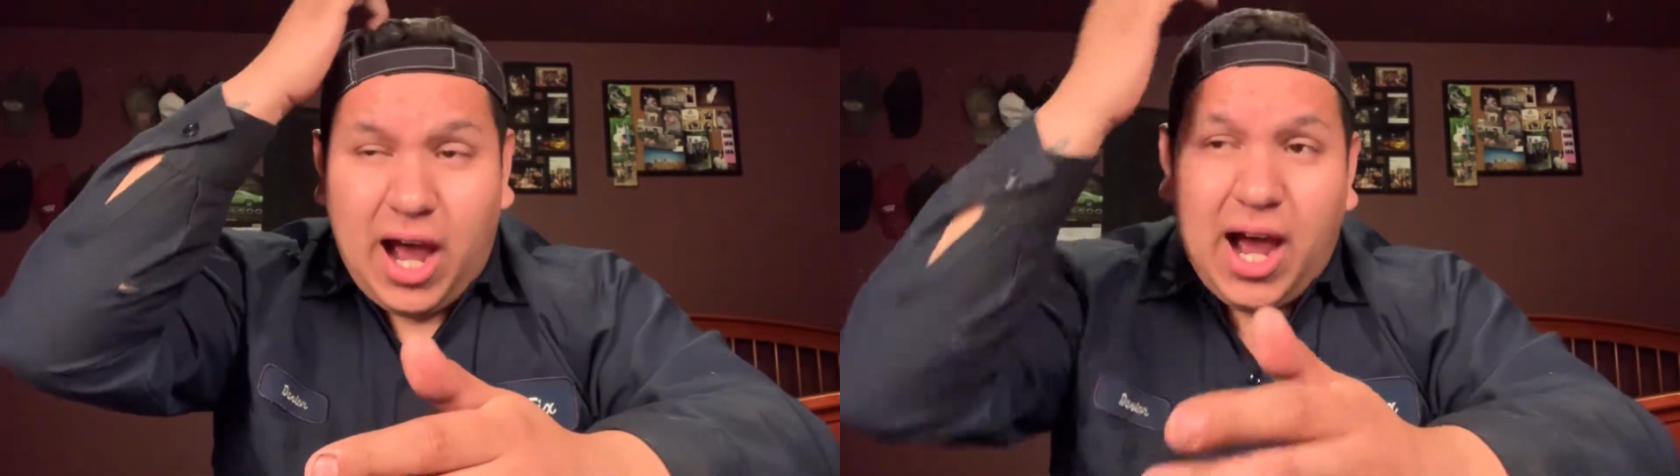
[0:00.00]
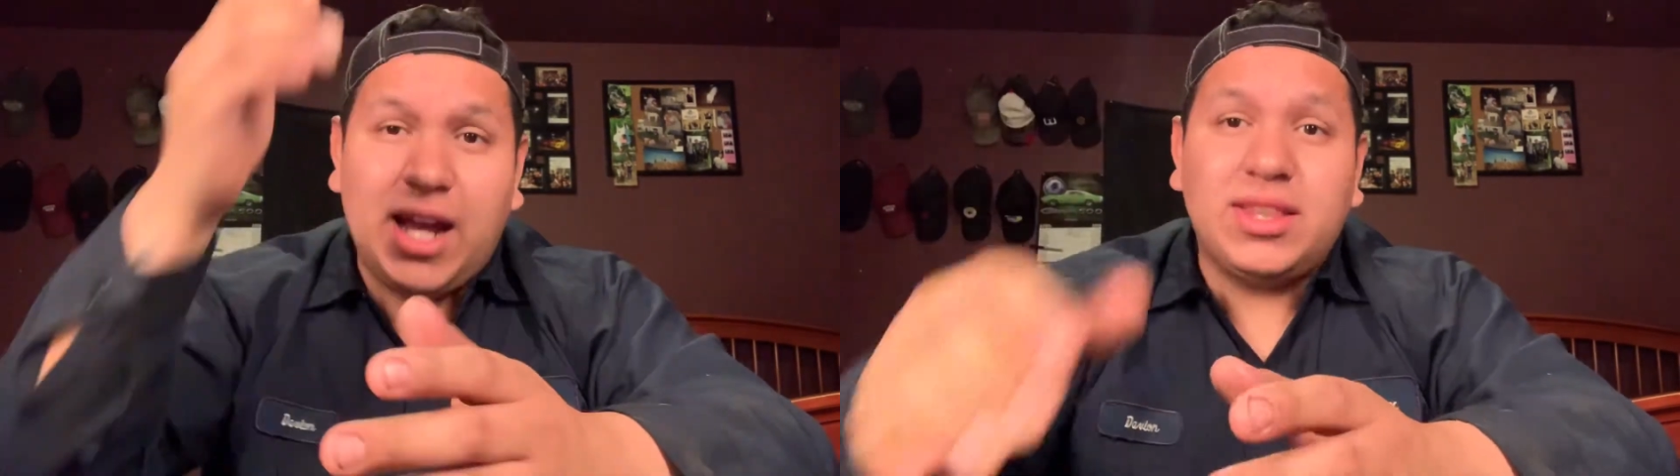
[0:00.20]

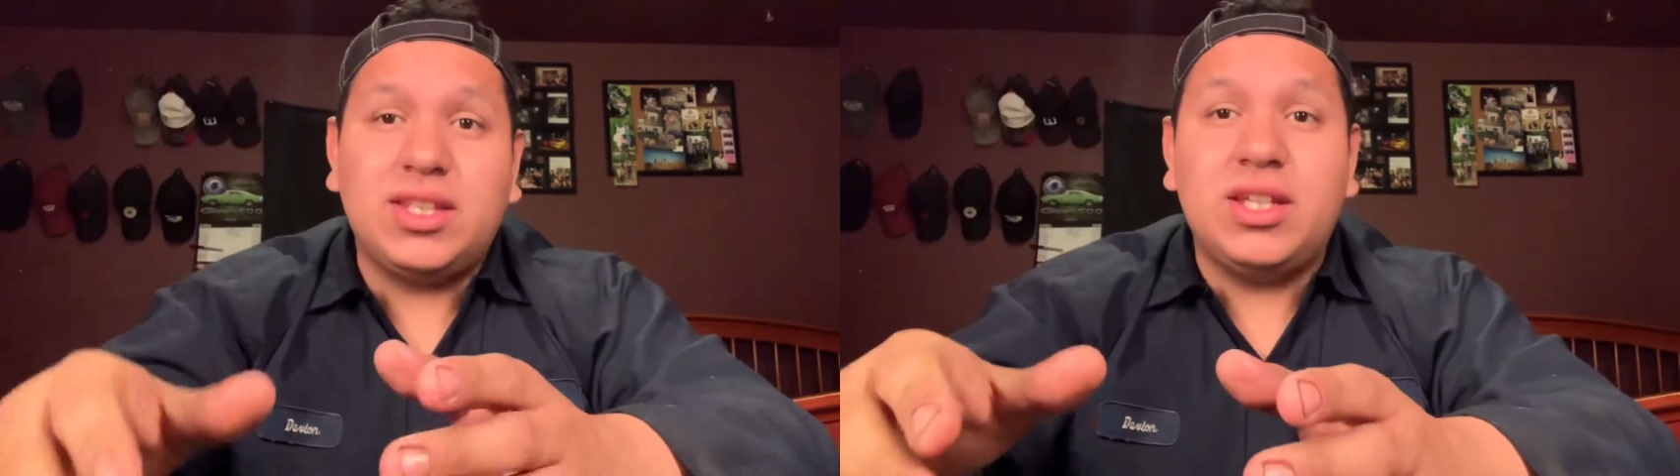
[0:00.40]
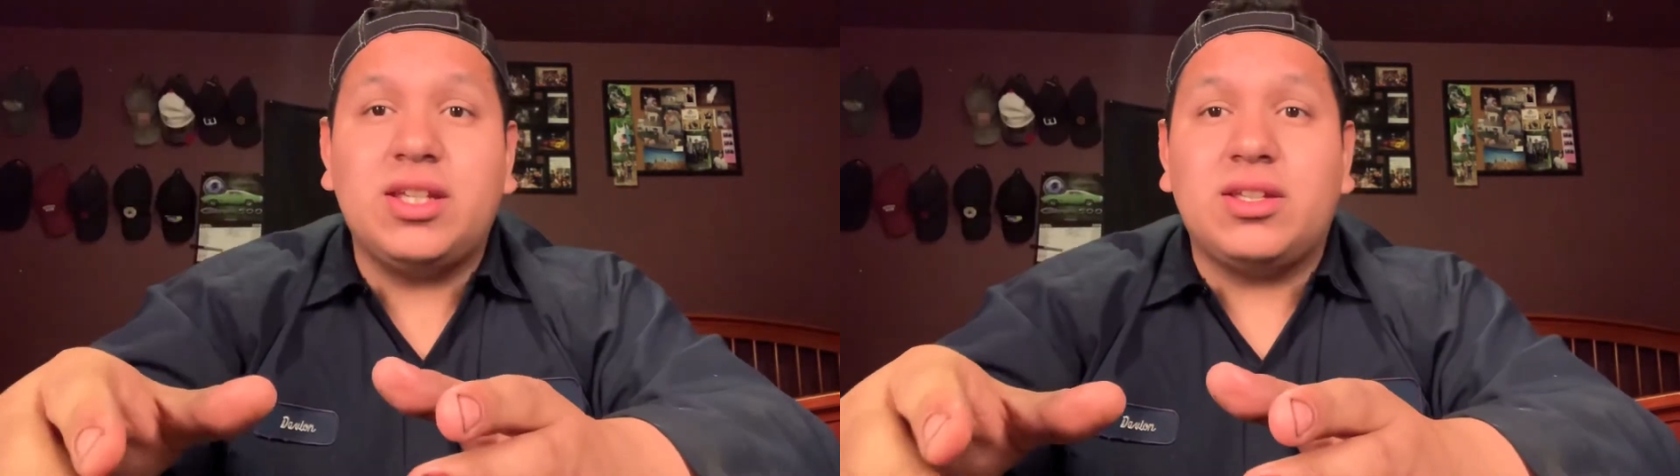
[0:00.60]
I
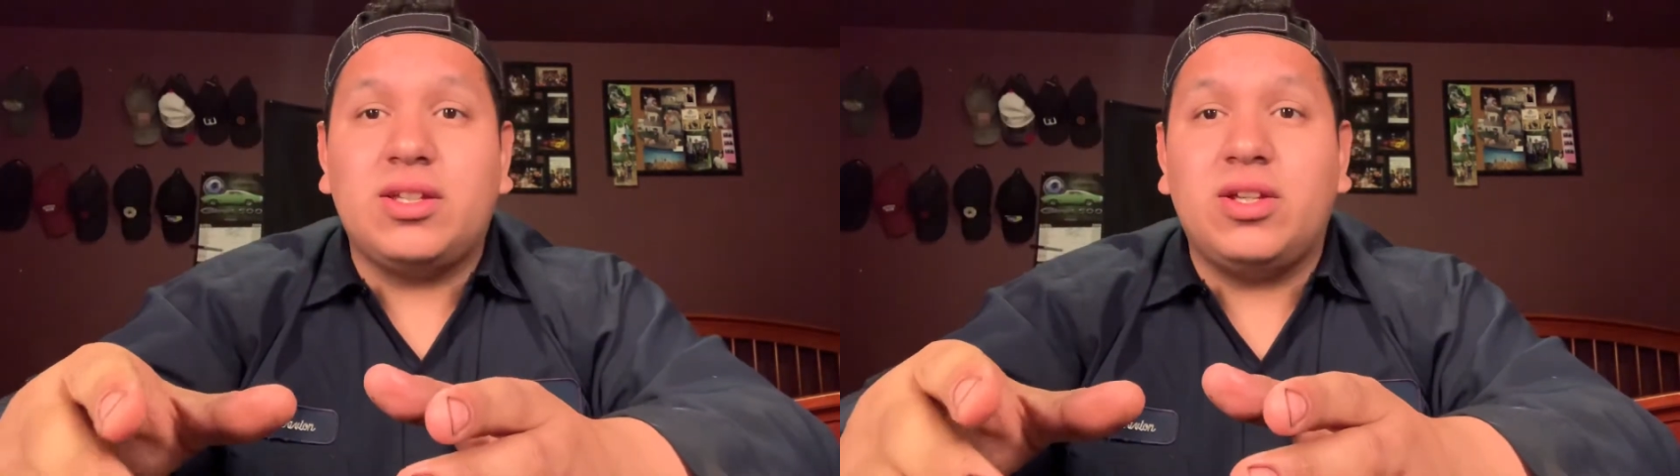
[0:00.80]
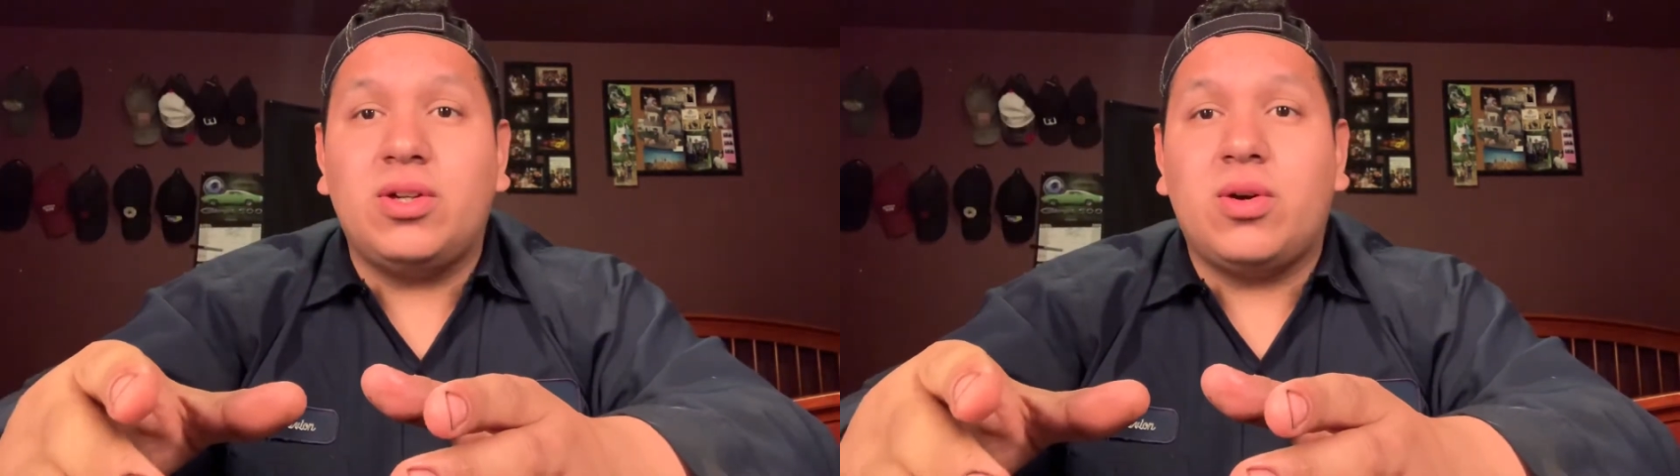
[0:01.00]
think,
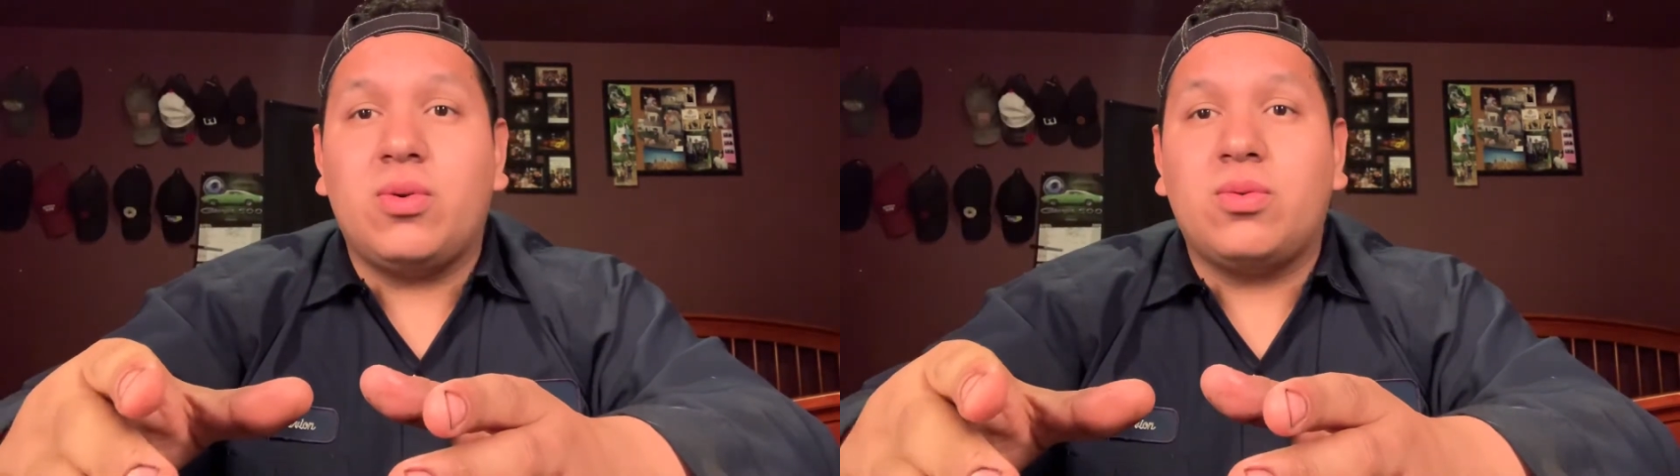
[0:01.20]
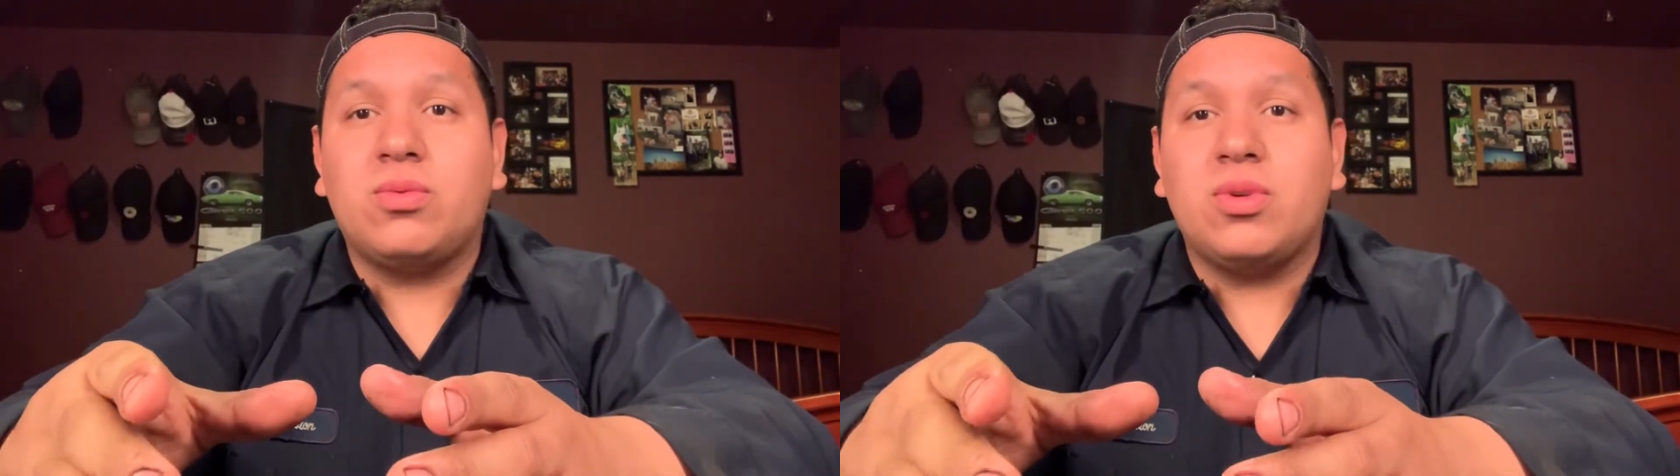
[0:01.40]

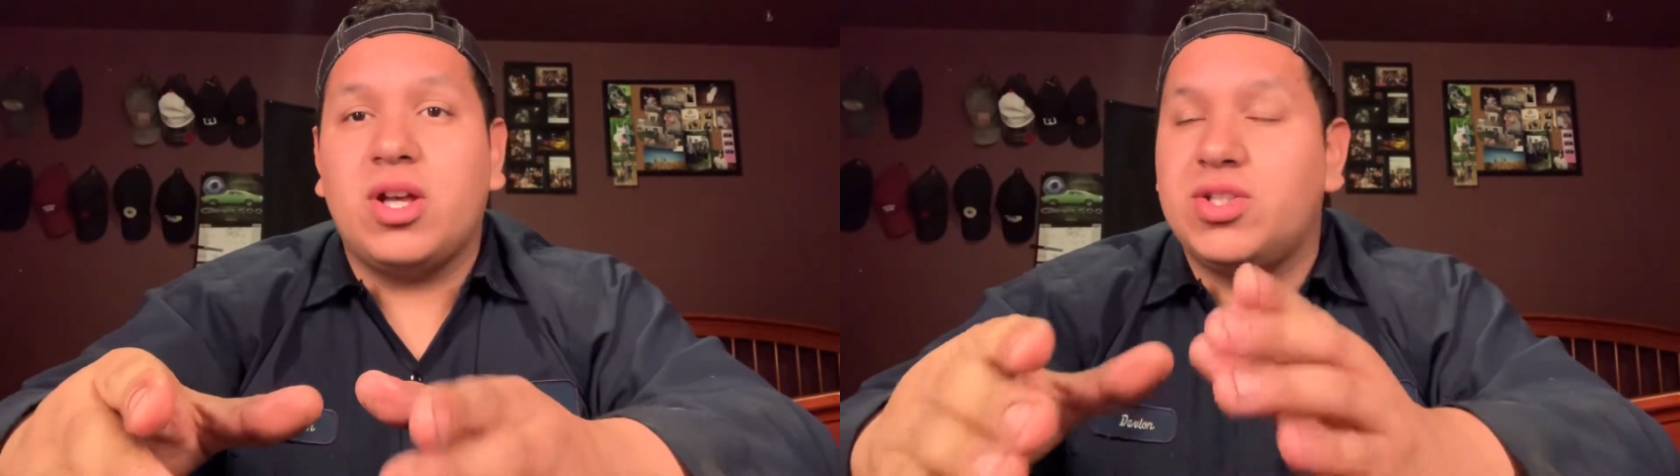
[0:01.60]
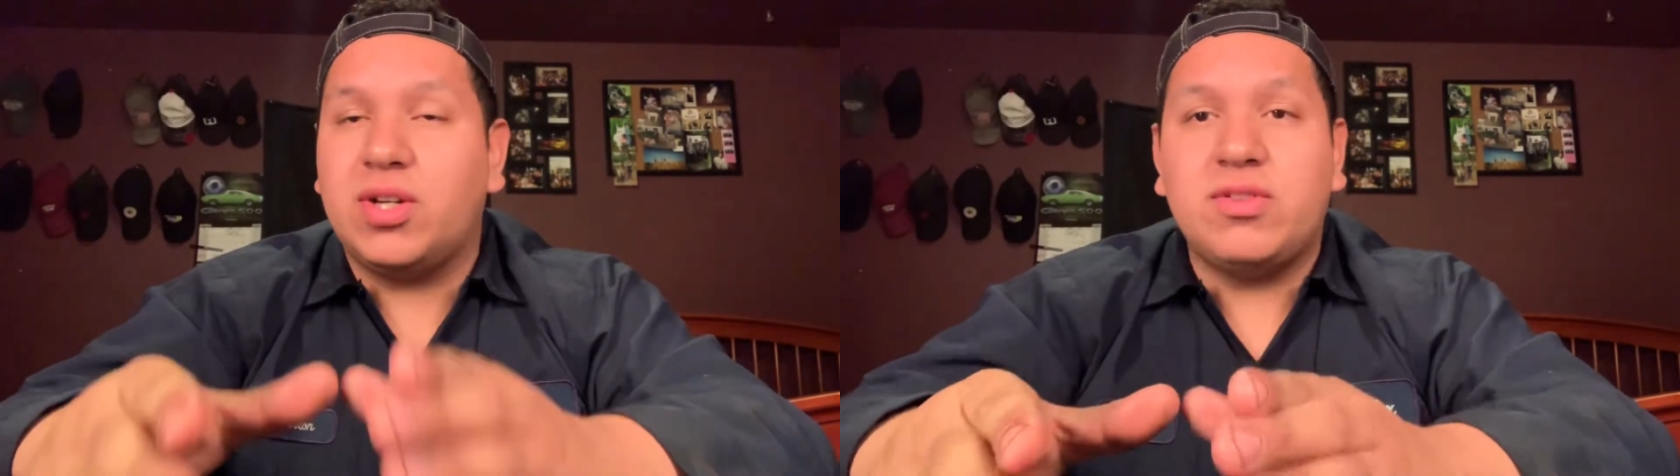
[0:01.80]

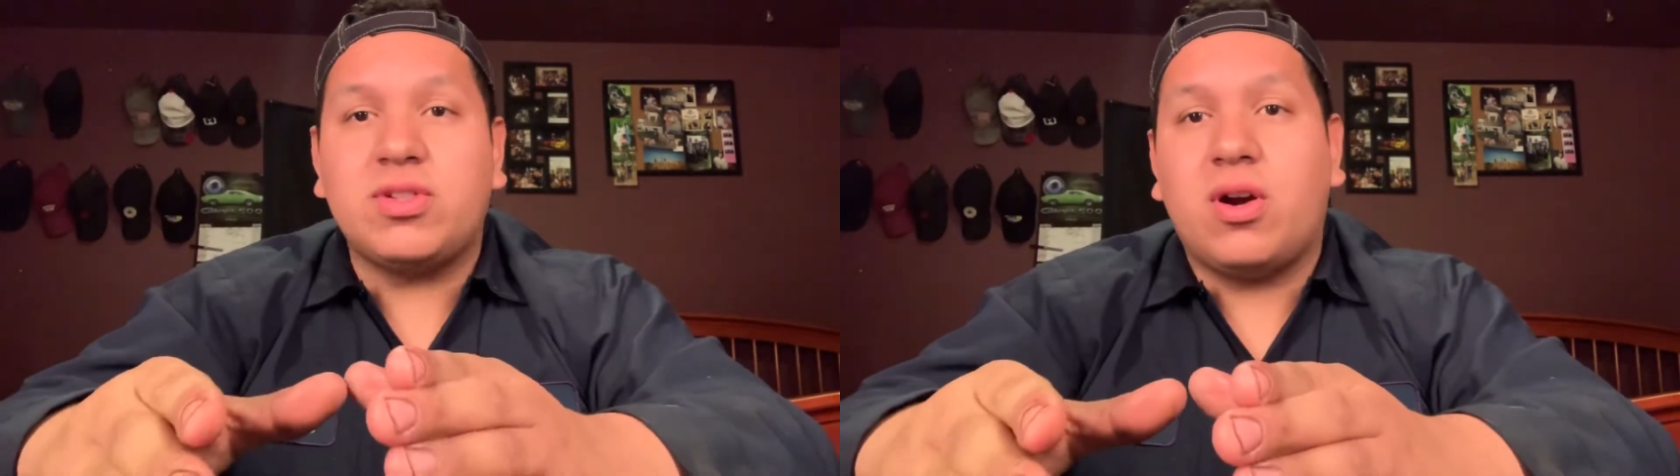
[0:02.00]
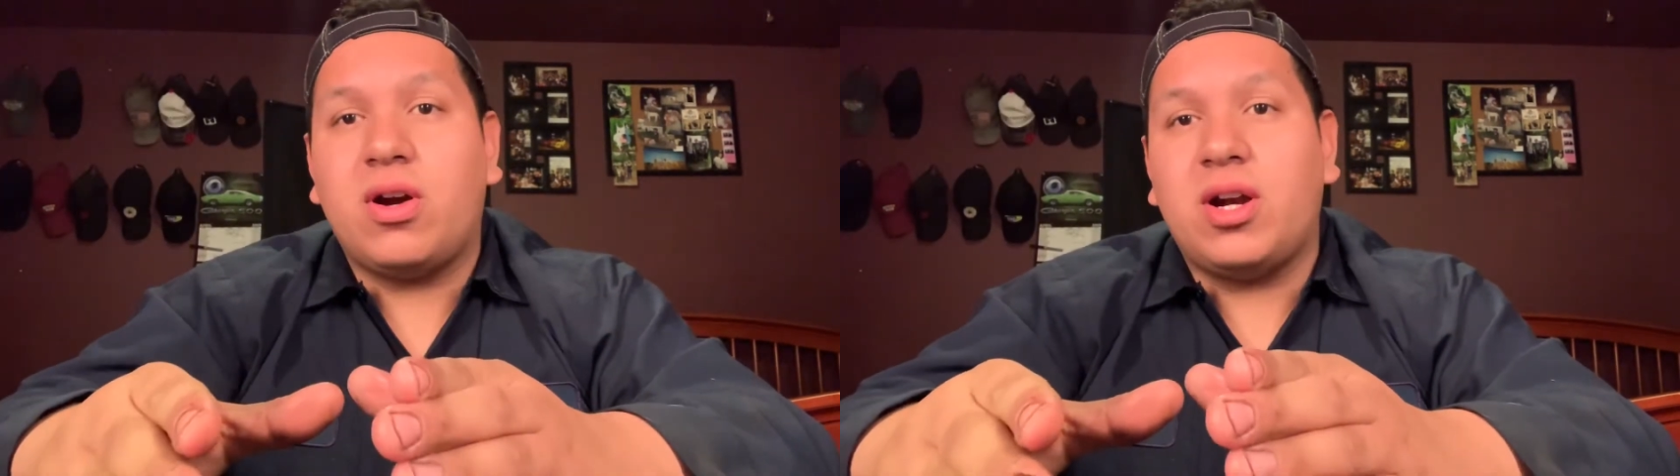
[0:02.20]
a service
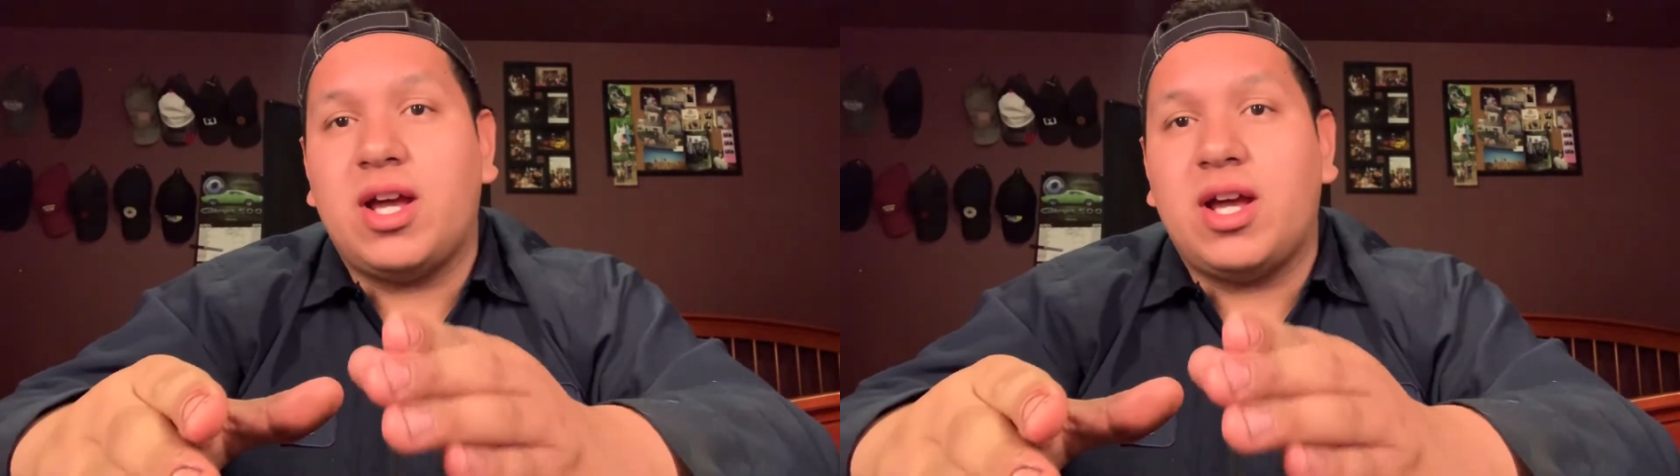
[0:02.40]
cart